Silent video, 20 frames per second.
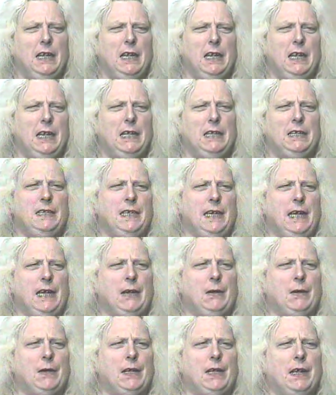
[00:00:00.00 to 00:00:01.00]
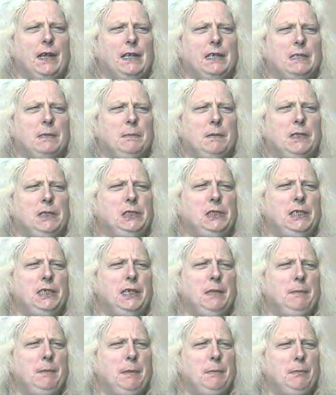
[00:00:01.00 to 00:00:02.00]
in the area,
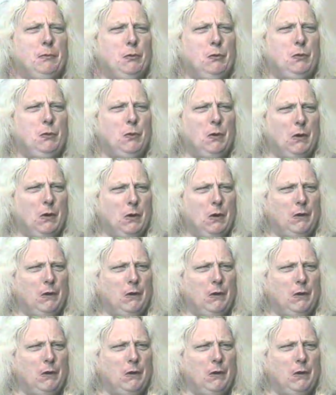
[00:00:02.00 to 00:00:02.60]
especially the people who are,